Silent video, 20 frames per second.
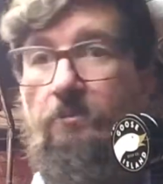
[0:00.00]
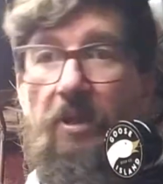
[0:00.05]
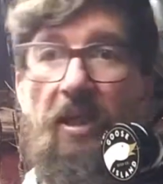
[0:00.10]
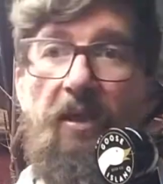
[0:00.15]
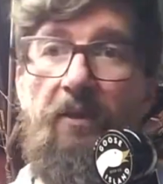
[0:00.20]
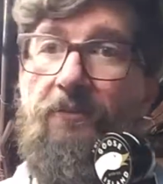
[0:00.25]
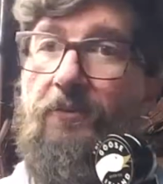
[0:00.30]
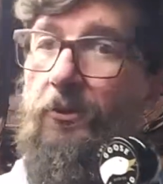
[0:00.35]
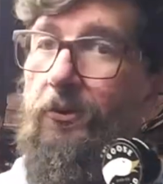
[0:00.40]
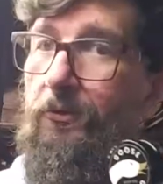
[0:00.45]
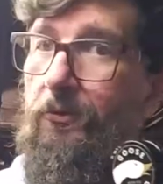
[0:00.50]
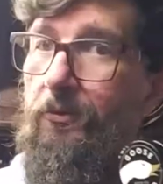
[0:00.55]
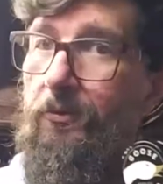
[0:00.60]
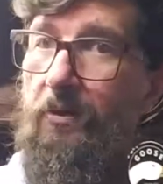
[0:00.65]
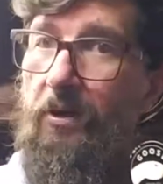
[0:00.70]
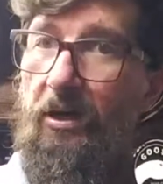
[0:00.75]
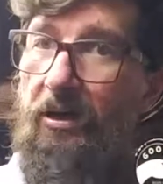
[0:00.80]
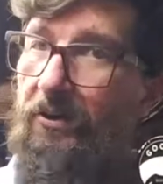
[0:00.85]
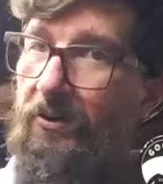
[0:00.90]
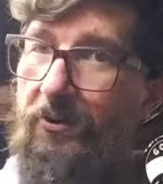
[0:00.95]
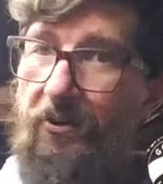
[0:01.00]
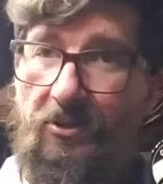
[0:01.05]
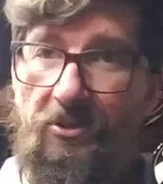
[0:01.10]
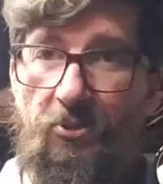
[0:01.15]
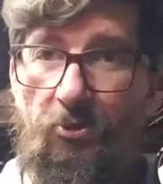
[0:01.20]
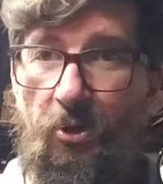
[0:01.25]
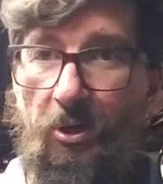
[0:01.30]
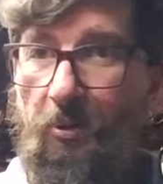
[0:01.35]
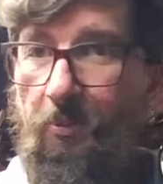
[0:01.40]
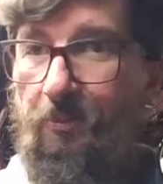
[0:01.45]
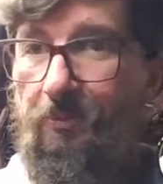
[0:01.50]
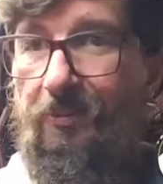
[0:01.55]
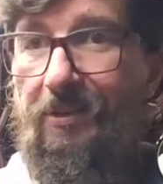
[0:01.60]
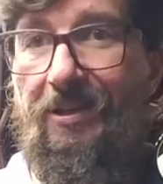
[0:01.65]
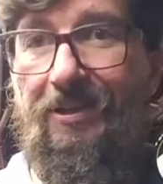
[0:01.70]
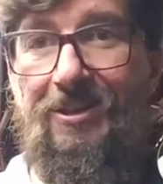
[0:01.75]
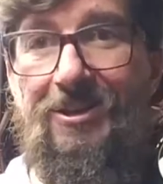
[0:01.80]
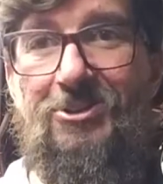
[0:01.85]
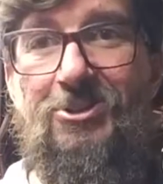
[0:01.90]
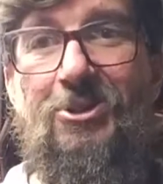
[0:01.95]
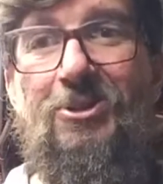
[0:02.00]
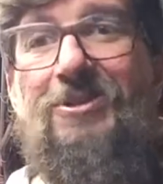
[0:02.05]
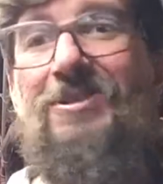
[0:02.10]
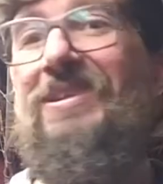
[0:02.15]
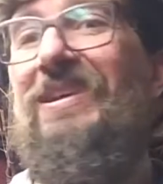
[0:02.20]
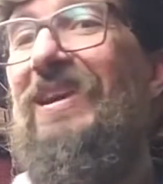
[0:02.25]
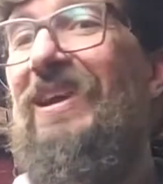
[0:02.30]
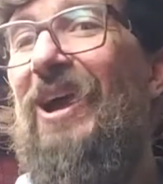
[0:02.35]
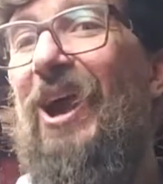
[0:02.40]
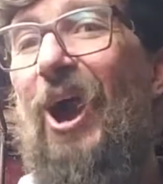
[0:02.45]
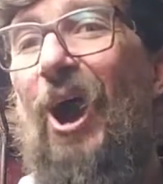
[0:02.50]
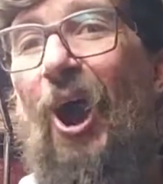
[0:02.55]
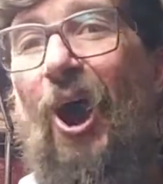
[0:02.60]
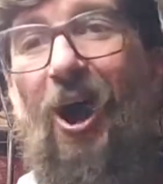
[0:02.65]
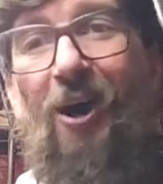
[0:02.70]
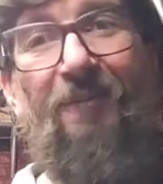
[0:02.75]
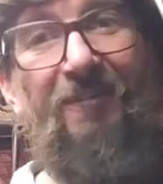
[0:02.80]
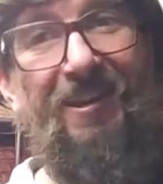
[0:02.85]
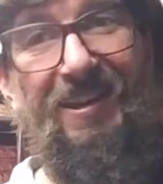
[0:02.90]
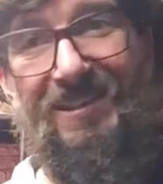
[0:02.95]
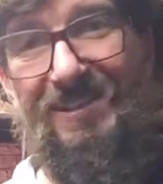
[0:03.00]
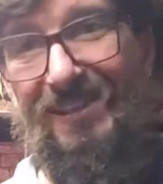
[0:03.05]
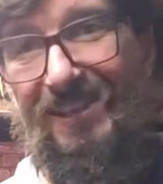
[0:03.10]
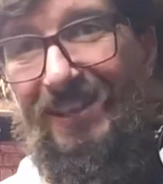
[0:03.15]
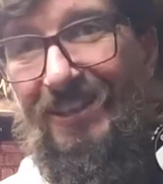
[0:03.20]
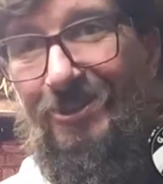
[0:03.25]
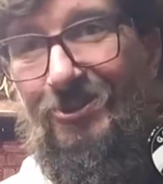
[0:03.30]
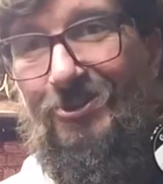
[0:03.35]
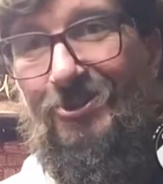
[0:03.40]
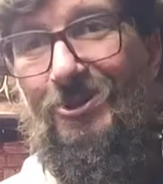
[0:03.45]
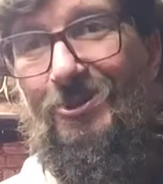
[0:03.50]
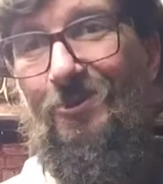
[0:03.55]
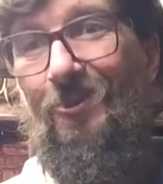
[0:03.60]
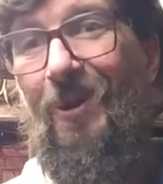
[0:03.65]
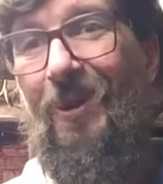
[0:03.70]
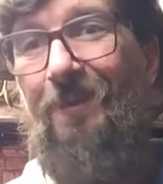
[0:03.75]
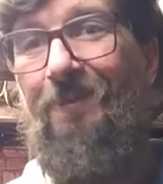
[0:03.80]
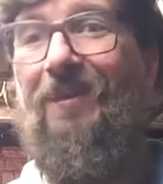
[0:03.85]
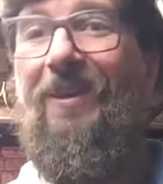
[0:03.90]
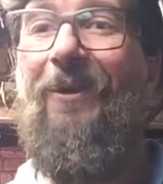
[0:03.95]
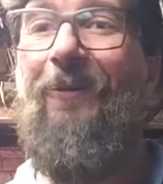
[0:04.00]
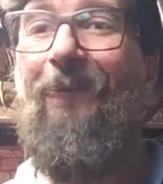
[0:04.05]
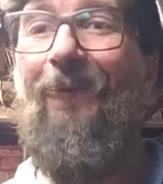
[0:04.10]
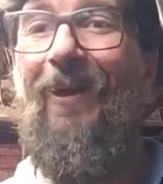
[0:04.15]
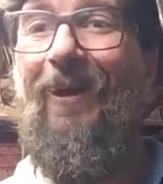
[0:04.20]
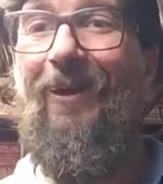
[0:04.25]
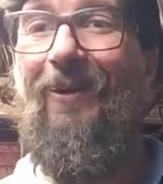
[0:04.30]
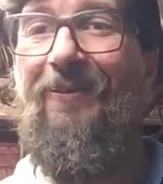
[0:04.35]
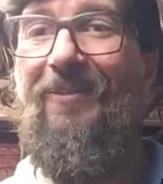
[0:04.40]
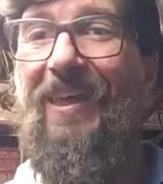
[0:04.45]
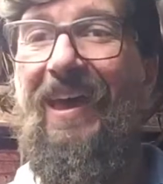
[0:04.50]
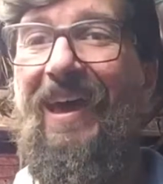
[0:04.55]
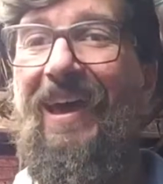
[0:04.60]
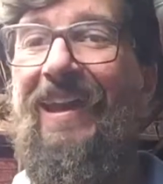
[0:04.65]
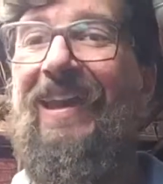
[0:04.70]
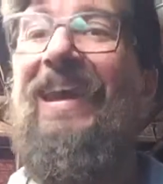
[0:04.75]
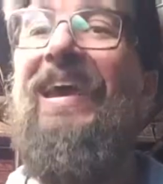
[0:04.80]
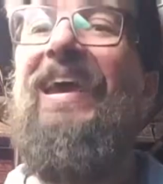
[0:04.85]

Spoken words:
If you're under extreme conditions, obviously you just want to be aware of that,